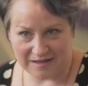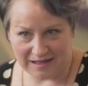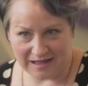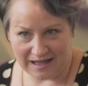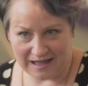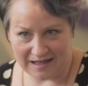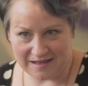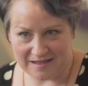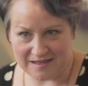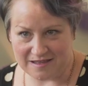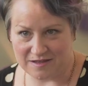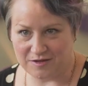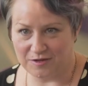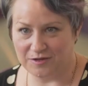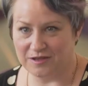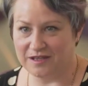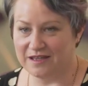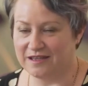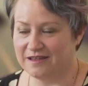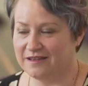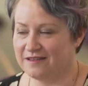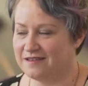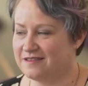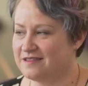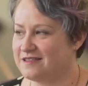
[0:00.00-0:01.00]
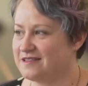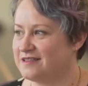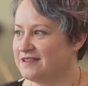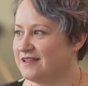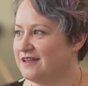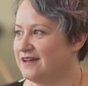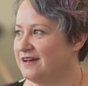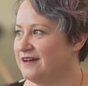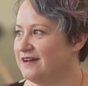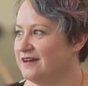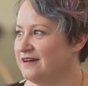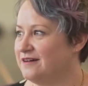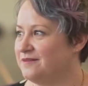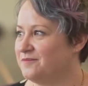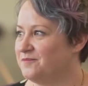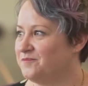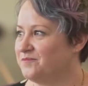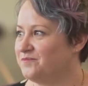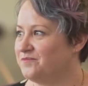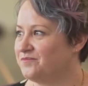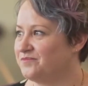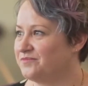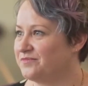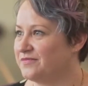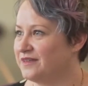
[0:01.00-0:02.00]
the last 2 years,
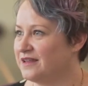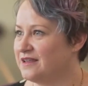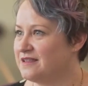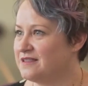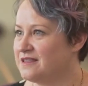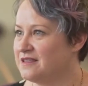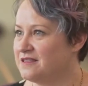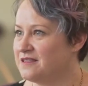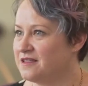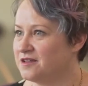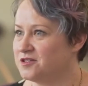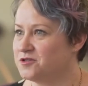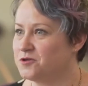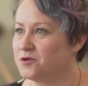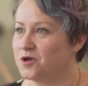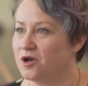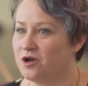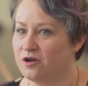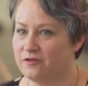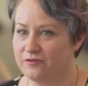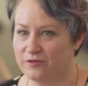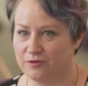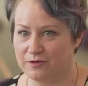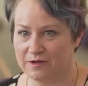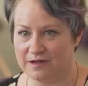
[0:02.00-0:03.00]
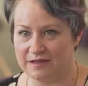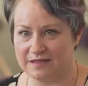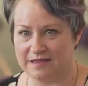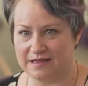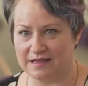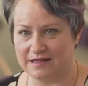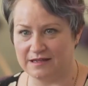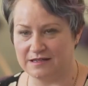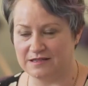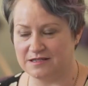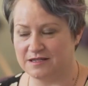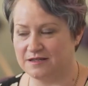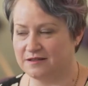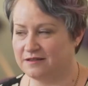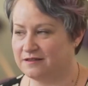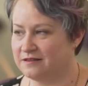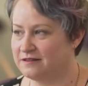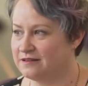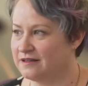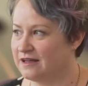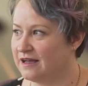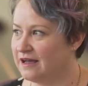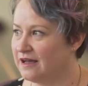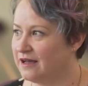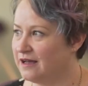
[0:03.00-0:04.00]
since I took over as
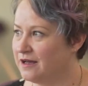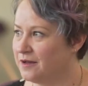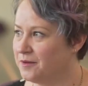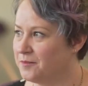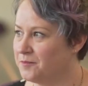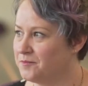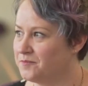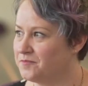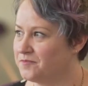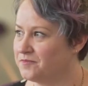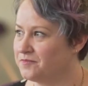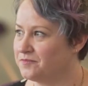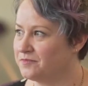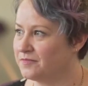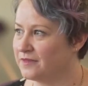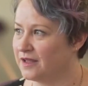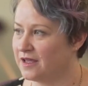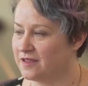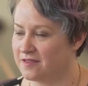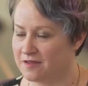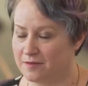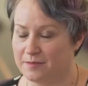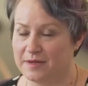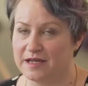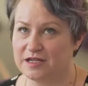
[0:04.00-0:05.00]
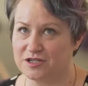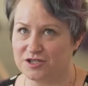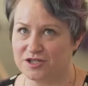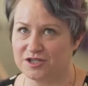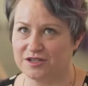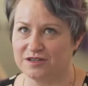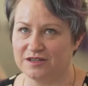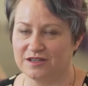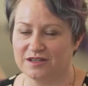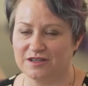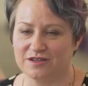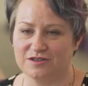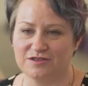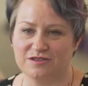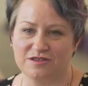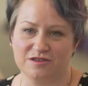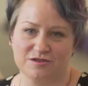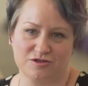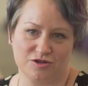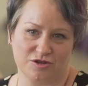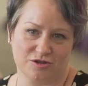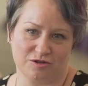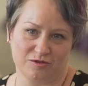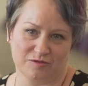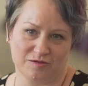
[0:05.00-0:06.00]
editor, as I mentioned, the
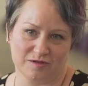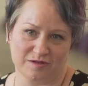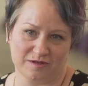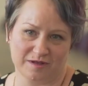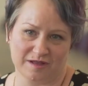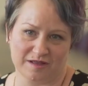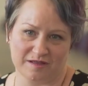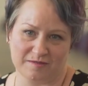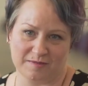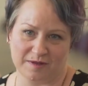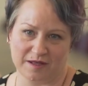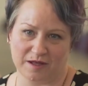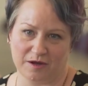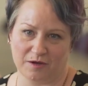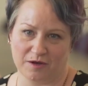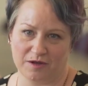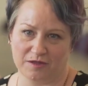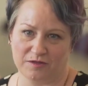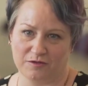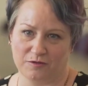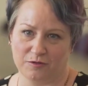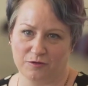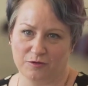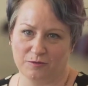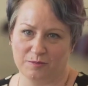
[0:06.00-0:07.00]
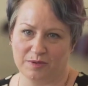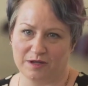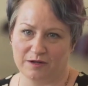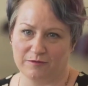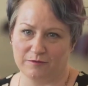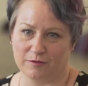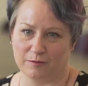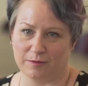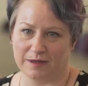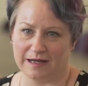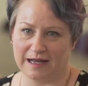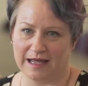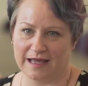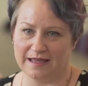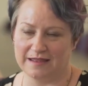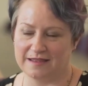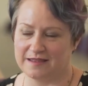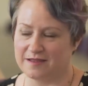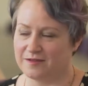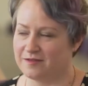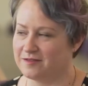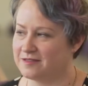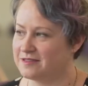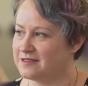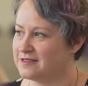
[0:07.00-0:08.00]
journal has been going through a bit of a
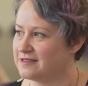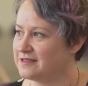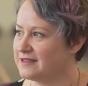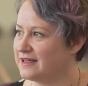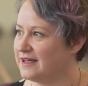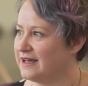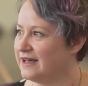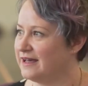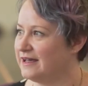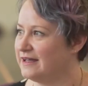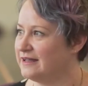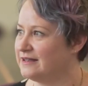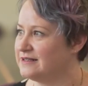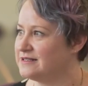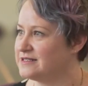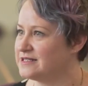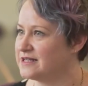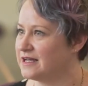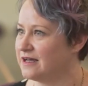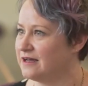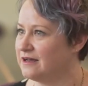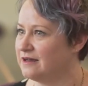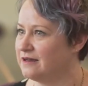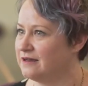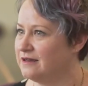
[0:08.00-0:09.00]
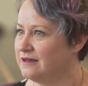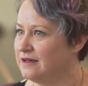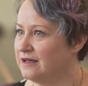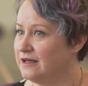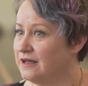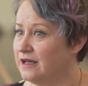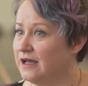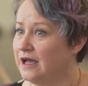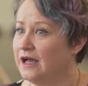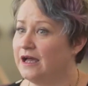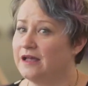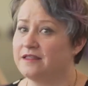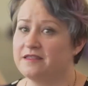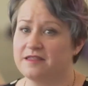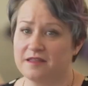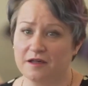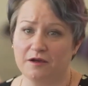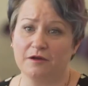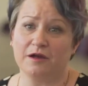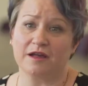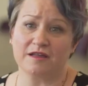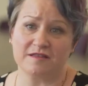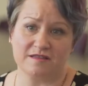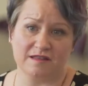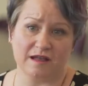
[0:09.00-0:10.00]
renaissance, and so
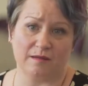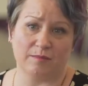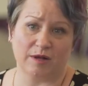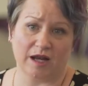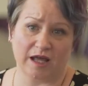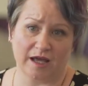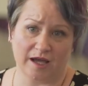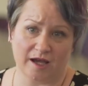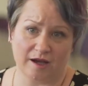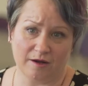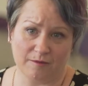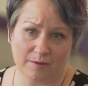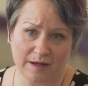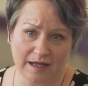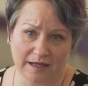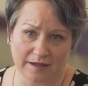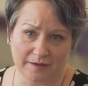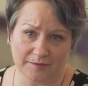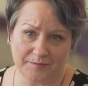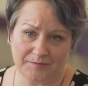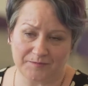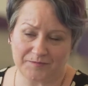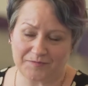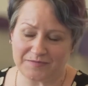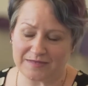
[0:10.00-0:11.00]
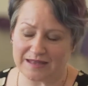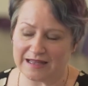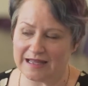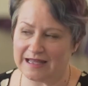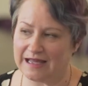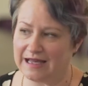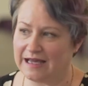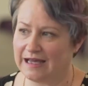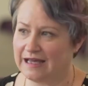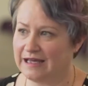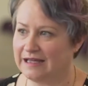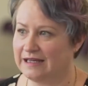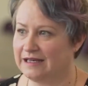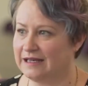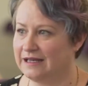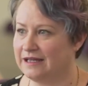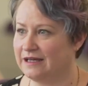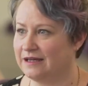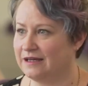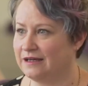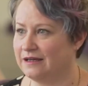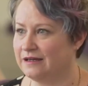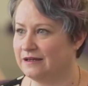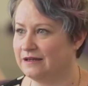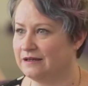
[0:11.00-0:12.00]
has AARE. And
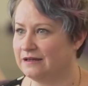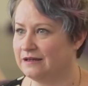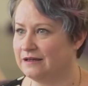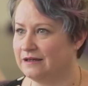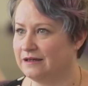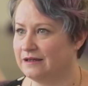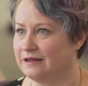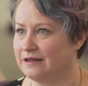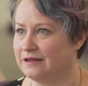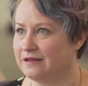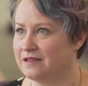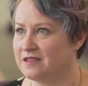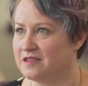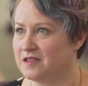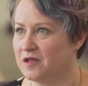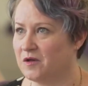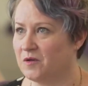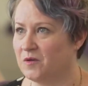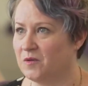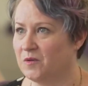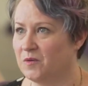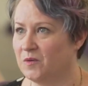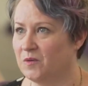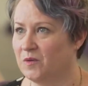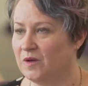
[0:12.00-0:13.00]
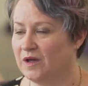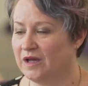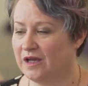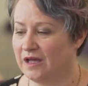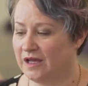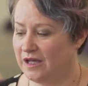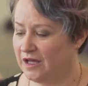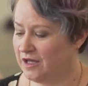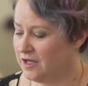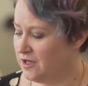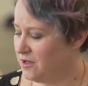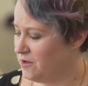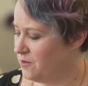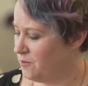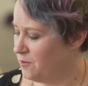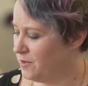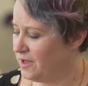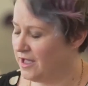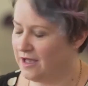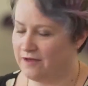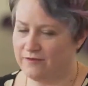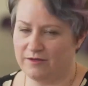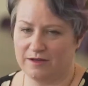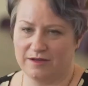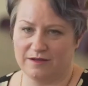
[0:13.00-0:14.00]
so we
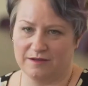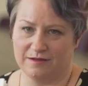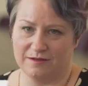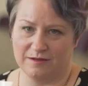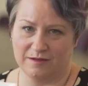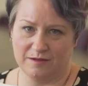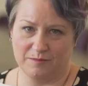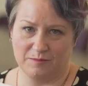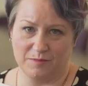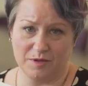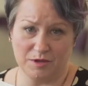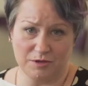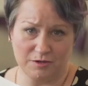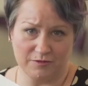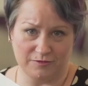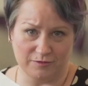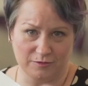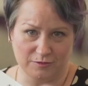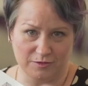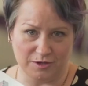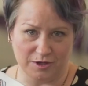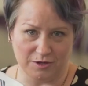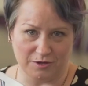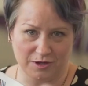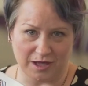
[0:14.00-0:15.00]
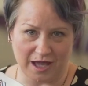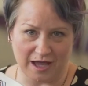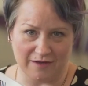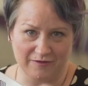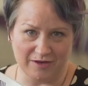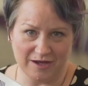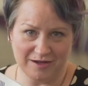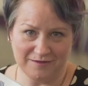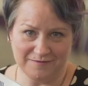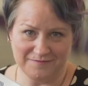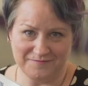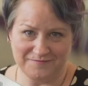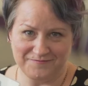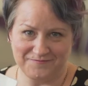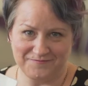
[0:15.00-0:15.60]
have a beautiful new cover